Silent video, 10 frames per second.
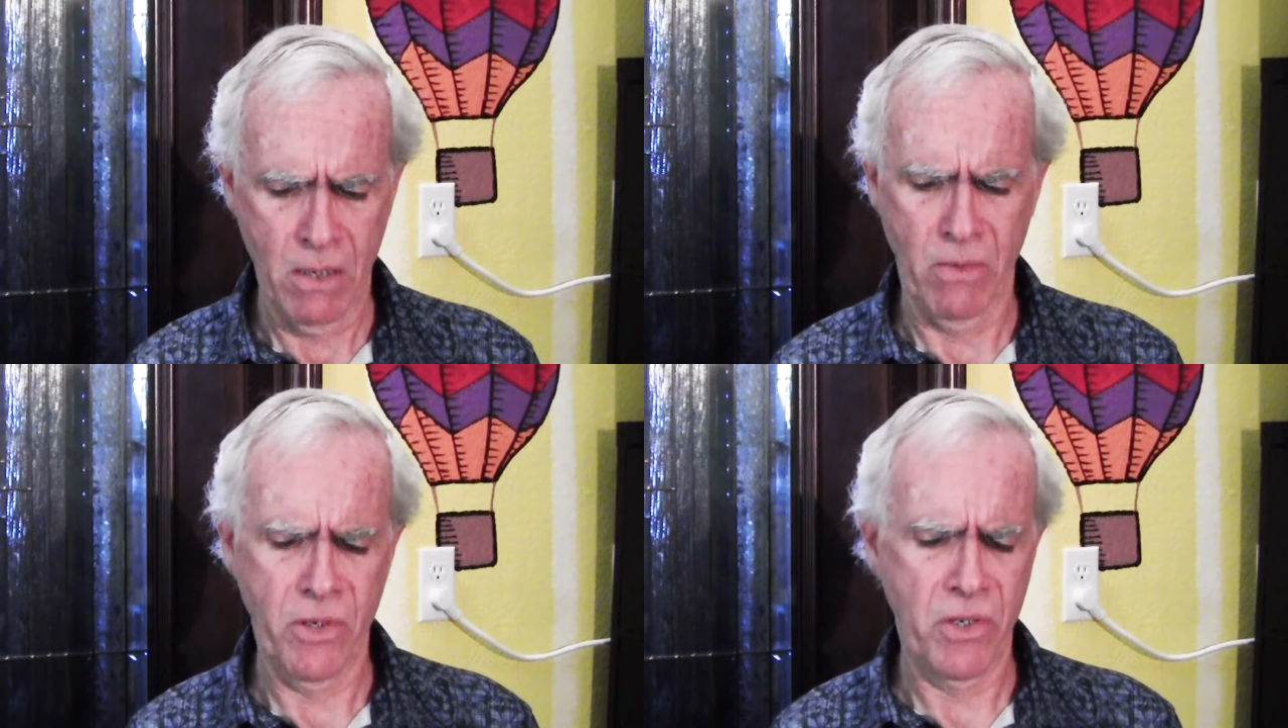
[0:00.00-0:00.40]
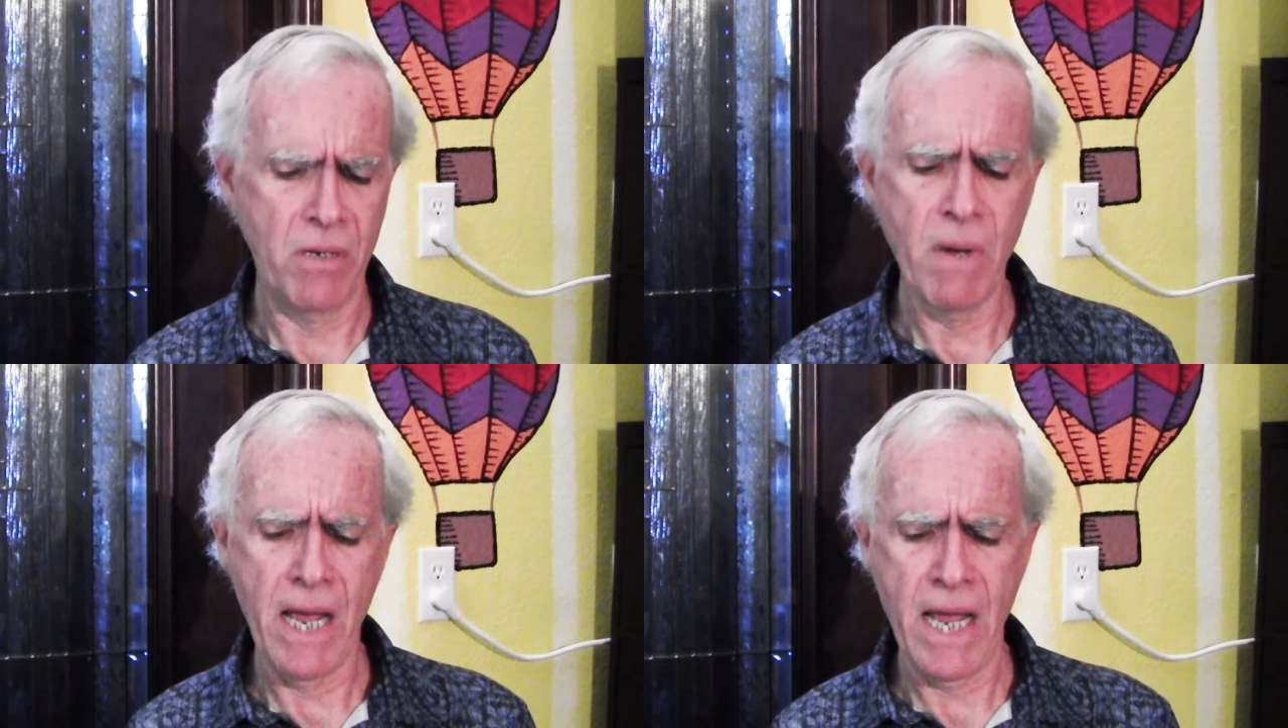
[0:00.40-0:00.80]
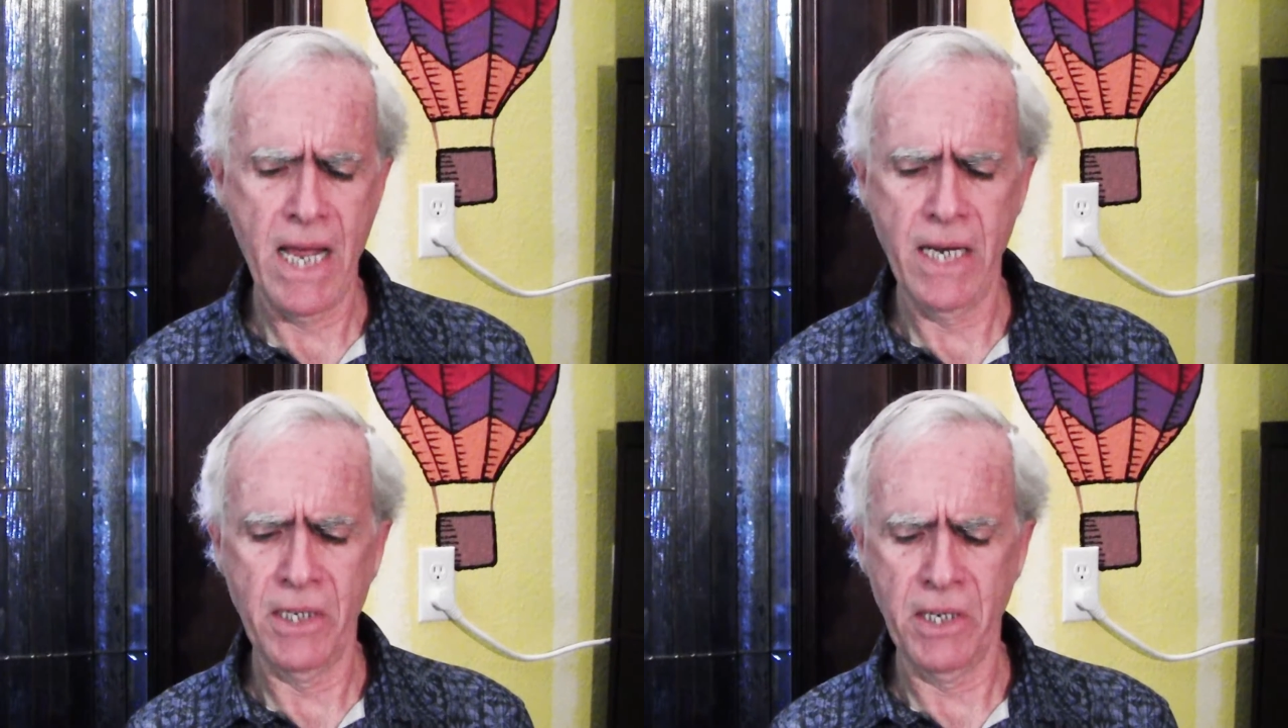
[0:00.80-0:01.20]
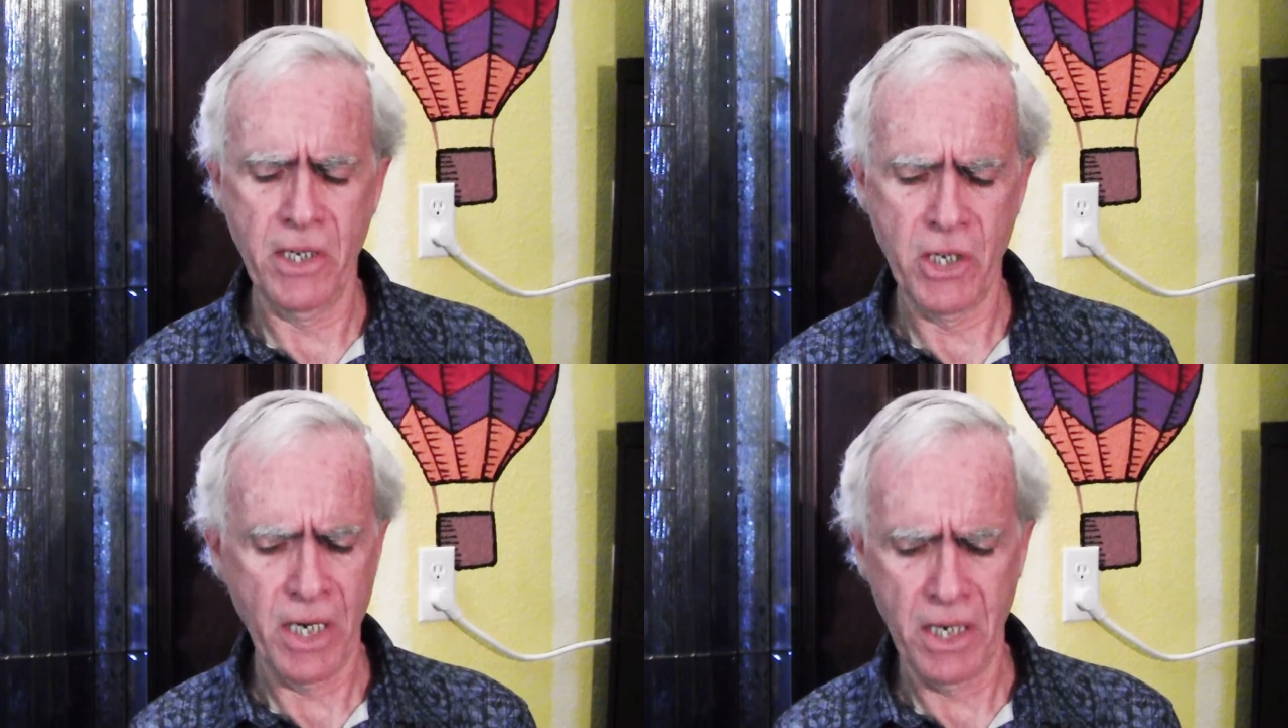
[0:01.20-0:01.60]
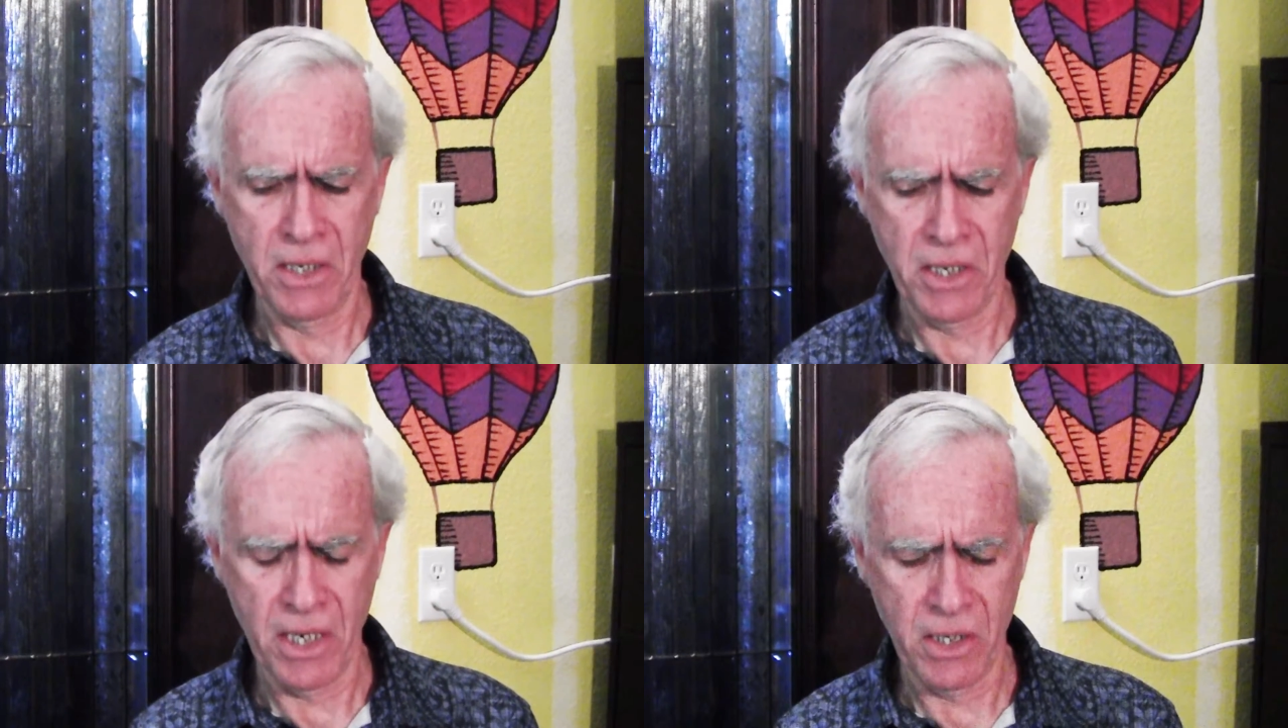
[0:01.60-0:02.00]
"You'd see my hand," he said, shaking
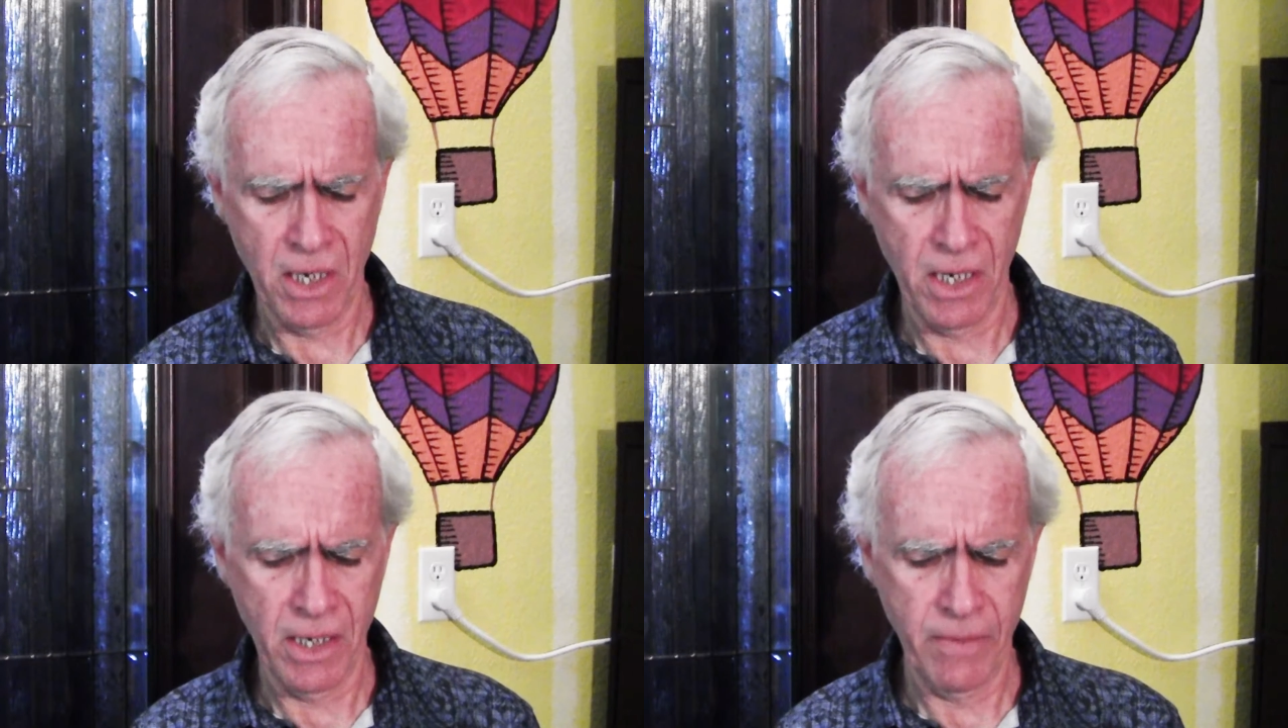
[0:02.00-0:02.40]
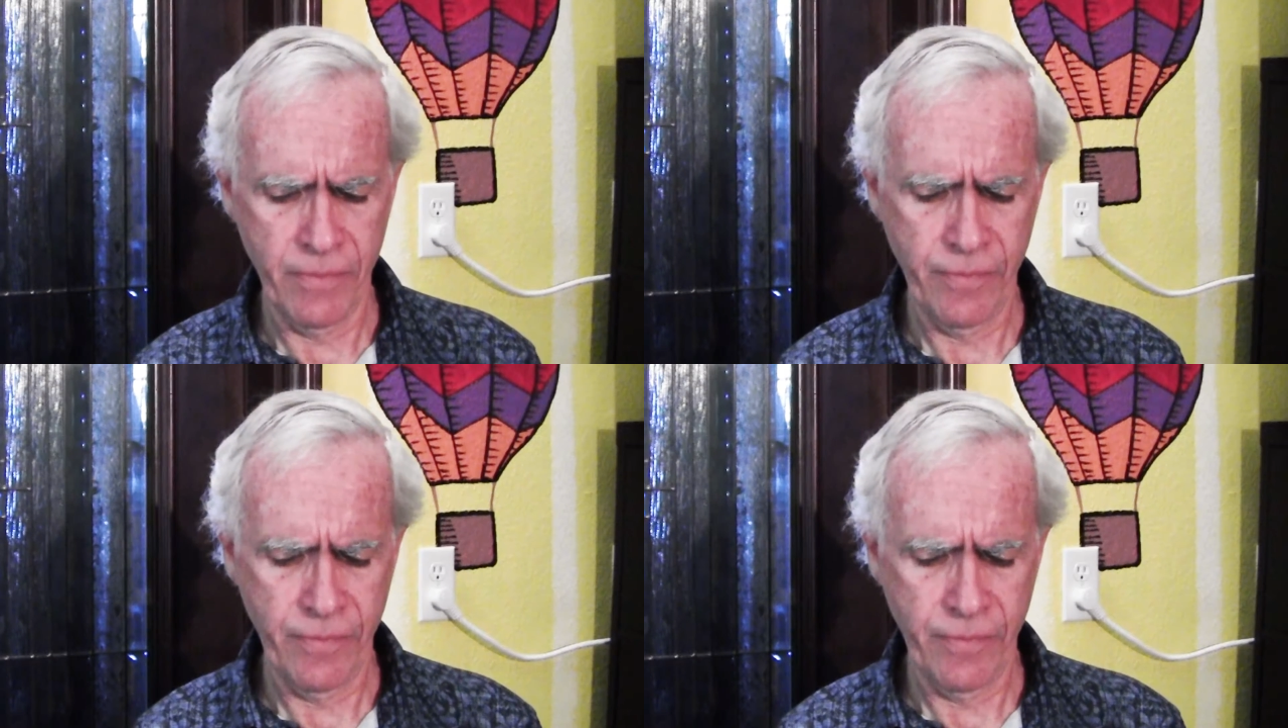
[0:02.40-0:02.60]
his head slightly.